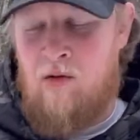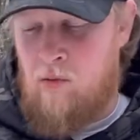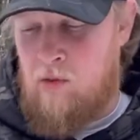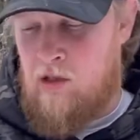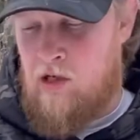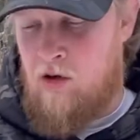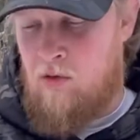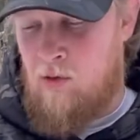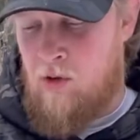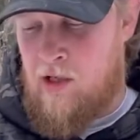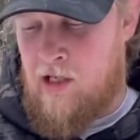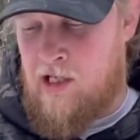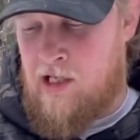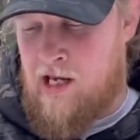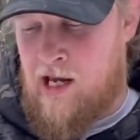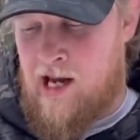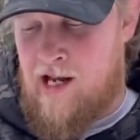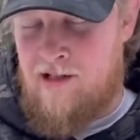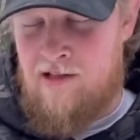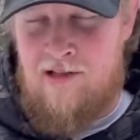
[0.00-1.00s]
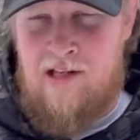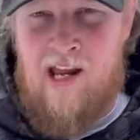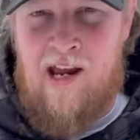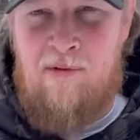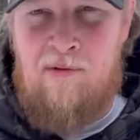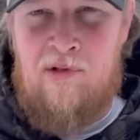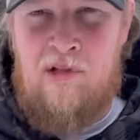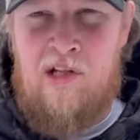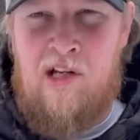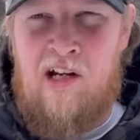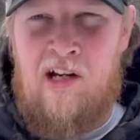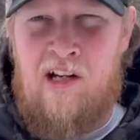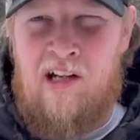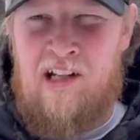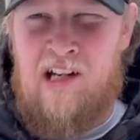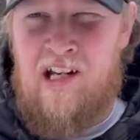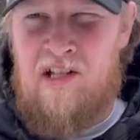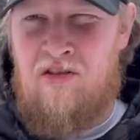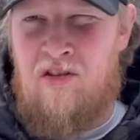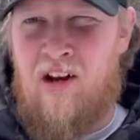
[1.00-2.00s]
We don't want any edge damage in here in
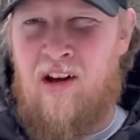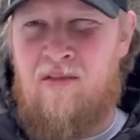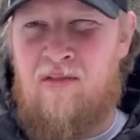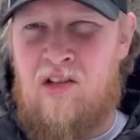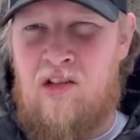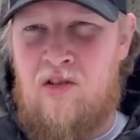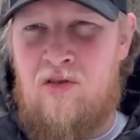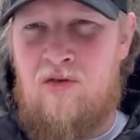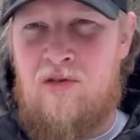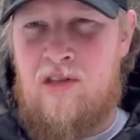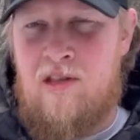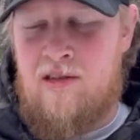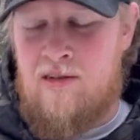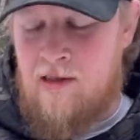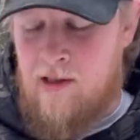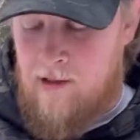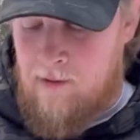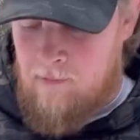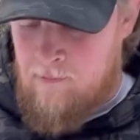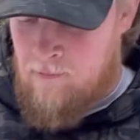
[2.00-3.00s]
case you have to use this thing.